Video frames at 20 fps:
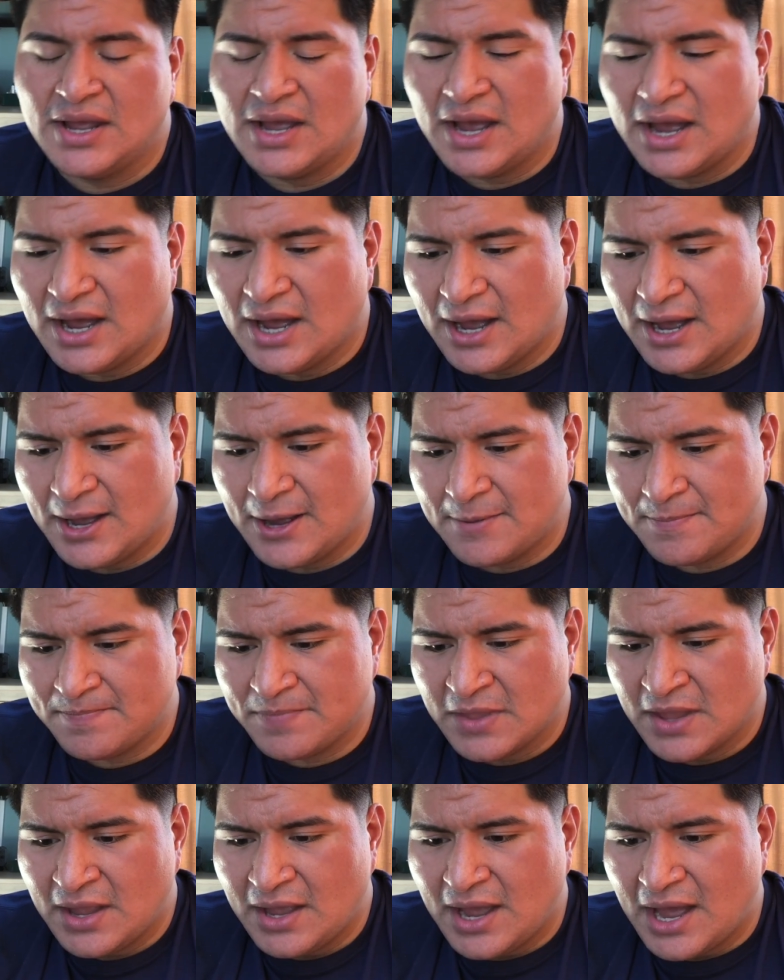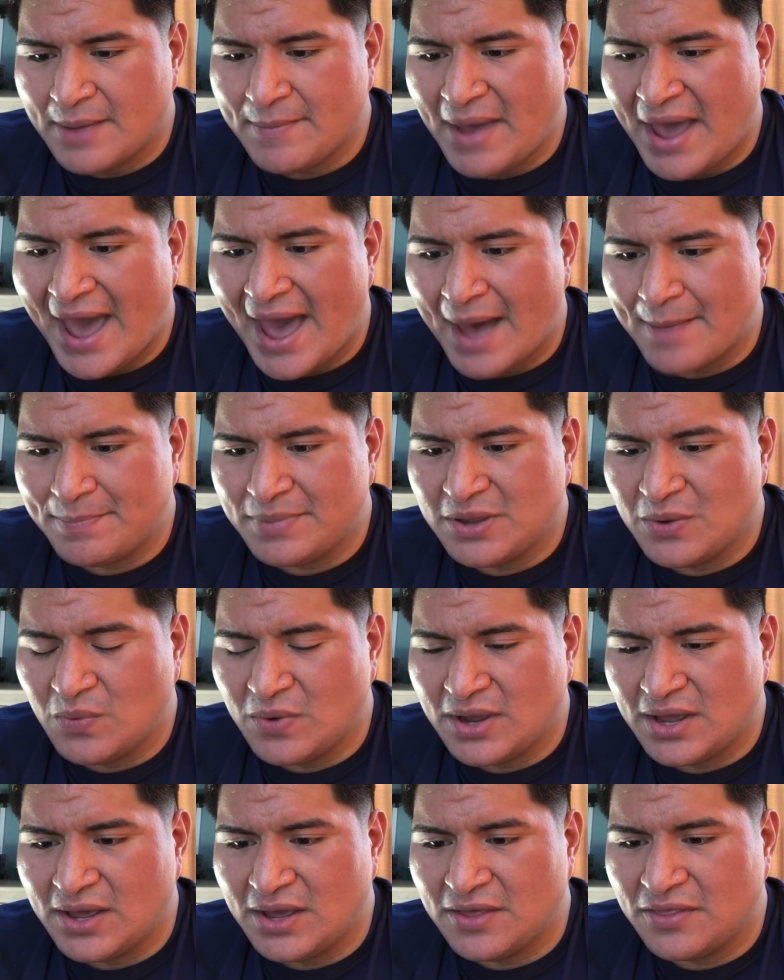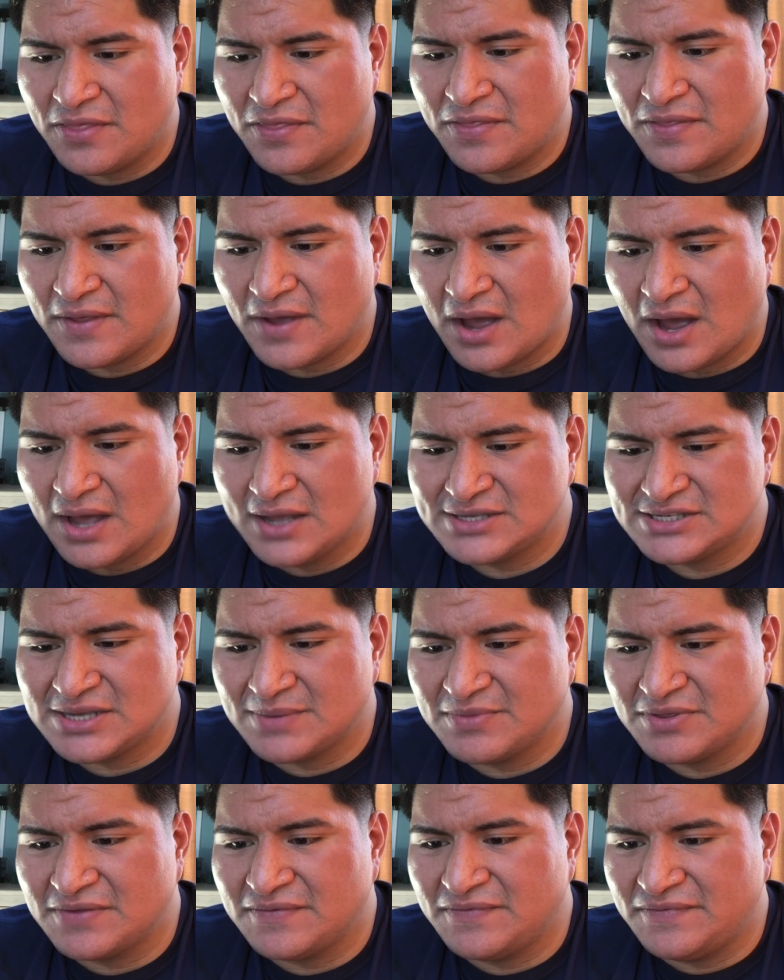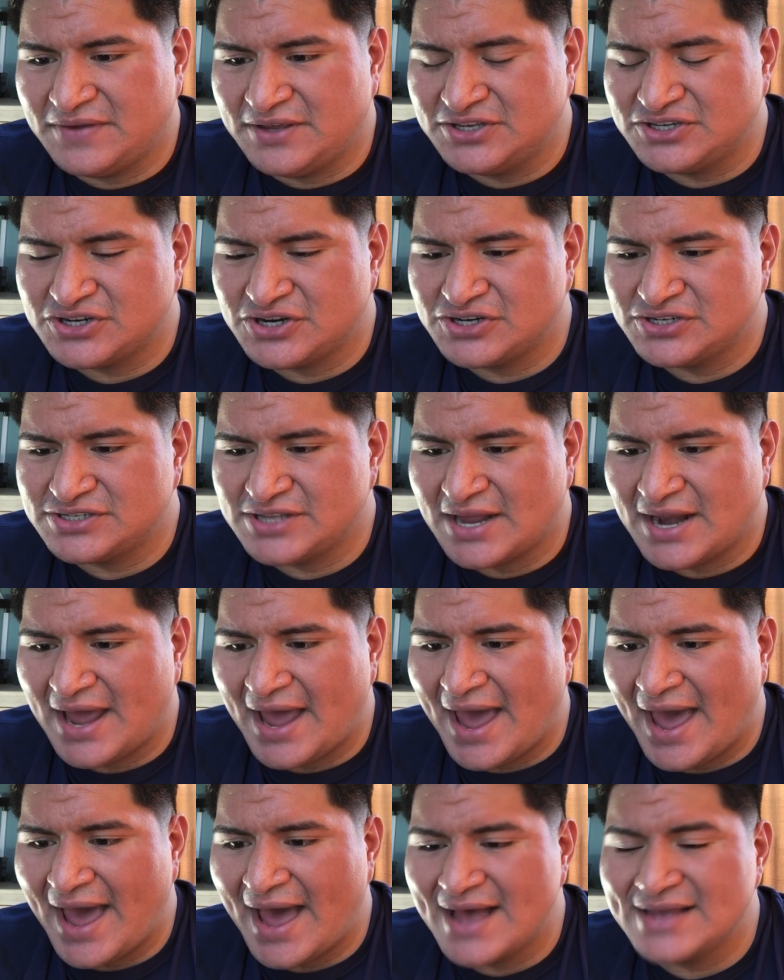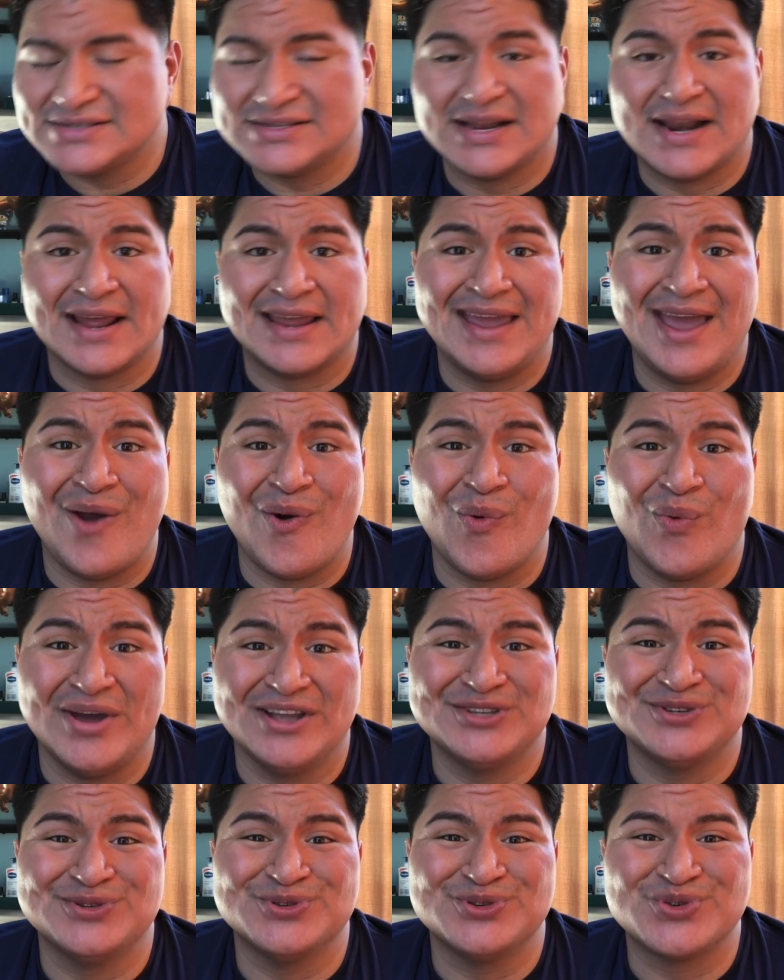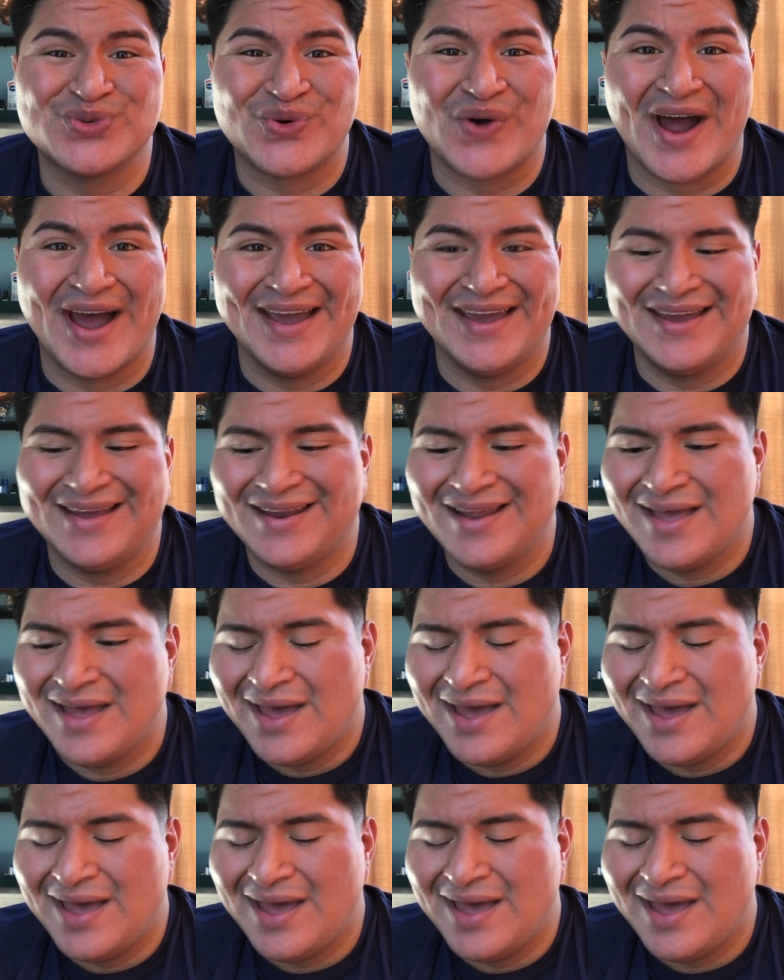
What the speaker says: I'm happy with some of the features that it has, and I can't wait to try it.